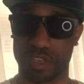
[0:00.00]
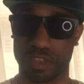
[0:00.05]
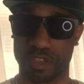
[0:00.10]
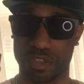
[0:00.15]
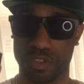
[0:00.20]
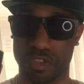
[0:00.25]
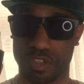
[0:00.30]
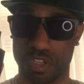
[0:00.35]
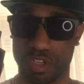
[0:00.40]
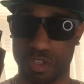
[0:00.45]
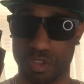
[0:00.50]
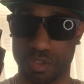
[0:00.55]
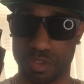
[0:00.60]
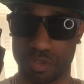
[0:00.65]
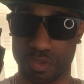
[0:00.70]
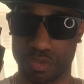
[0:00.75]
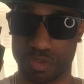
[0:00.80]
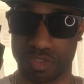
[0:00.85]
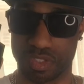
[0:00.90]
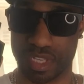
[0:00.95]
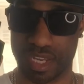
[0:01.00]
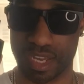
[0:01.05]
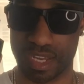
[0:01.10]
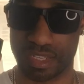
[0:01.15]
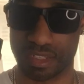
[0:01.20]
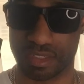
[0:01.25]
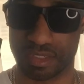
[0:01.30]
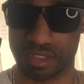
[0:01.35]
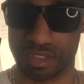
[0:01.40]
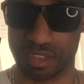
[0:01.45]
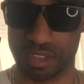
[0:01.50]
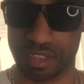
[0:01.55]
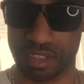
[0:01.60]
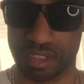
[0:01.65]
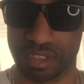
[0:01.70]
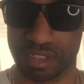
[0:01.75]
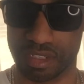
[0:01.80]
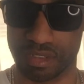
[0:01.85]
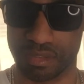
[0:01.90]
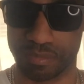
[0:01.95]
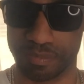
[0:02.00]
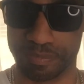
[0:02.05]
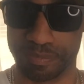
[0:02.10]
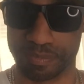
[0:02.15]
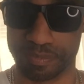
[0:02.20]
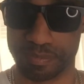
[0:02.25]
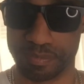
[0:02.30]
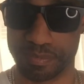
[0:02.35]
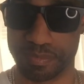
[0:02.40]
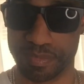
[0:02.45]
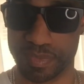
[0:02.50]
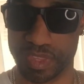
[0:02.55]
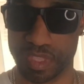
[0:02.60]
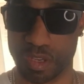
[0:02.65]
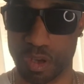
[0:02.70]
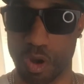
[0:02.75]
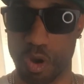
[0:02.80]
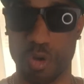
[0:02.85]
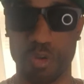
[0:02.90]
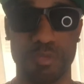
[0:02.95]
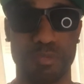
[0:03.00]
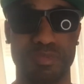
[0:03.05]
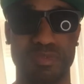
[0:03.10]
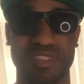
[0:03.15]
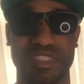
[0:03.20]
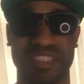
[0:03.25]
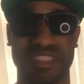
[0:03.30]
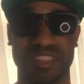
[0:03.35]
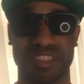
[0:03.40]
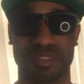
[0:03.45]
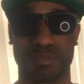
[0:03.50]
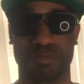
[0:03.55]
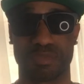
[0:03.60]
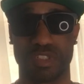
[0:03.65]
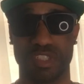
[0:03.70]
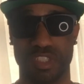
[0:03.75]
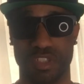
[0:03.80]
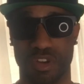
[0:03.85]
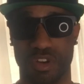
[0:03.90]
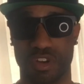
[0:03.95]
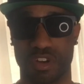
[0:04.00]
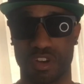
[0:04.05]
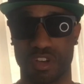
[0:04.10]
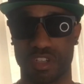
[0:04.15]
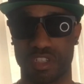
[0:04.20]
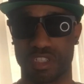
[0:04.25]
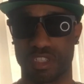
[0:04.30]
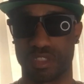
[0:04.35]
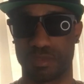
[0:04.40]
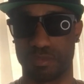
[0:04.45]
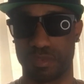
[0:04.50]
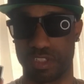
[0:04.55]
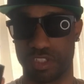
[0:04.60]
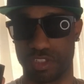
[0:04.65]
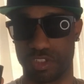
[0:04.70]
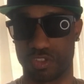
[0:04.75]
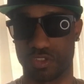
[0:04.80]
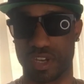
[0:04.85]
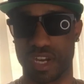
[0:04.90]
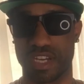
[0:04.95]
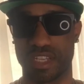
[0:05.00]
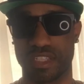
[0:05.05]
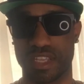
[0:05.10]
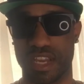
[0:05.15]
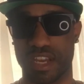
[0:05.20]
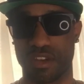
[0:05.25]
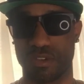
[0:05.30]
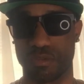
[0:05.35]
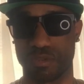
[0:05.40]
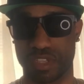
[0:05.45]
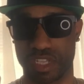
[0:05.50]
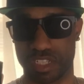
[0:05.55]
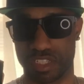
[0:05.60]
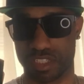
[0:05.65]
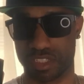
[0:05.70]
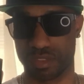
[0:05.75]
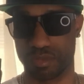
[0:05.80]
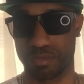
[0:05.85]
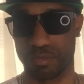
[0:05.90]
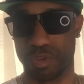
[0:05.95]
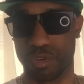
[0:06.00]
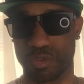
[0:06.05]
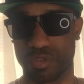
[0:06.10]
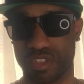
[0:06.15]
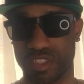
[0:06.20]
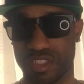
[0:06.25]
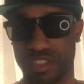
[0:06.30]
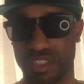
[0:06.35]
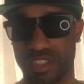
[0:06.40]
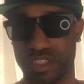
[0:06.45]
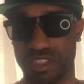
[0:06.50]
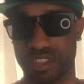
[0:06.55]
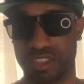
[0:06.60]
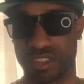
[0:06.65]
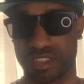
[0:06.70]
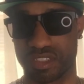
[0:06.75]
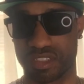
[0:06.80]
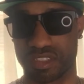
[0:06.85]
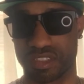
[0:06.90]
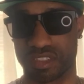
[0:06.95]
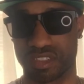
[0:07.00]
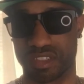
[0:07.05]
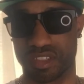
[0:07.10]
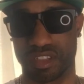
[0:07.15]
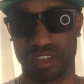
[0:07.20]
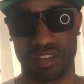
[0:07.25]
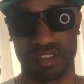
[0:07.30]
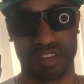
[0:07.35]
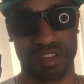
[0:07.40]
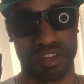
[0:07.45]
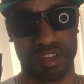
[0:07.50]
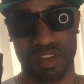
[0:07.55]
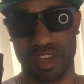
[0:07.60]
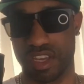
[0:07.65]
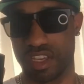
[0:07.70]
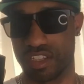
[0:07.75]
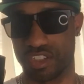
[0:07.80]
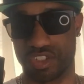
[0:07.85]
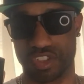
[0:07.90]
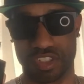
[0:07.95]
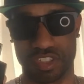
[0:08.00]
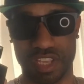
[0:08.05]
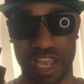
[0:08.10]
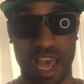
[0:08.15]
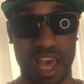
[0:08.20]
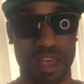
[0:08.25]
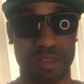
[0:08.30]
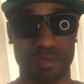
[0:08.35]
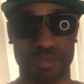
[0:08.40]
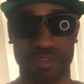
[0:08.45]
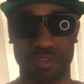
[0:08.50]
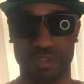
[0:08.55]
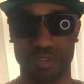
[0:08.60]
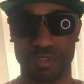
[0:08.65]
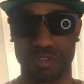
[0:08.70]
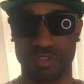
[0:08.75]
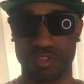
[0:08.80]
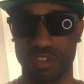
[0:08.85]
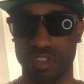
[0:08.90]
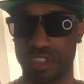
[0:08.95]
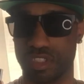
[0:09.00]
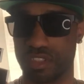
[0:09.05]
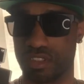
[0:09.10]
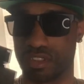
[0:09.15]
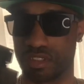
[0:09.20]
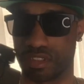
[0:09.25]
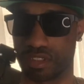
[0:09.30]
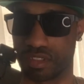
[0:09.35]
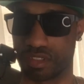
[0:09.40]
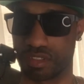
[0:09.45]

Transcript: You know that the opening is pretty harsh, but the dry down with that smokiness is just absolutely